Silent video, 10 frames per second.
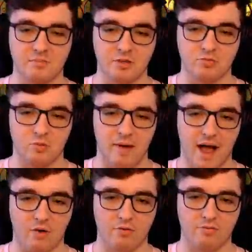much more
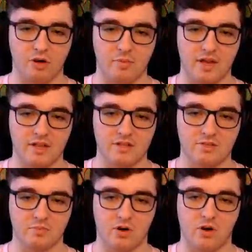powerful I'm hitting this
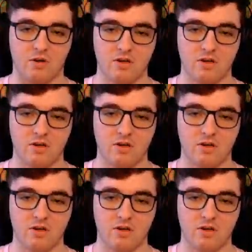ball.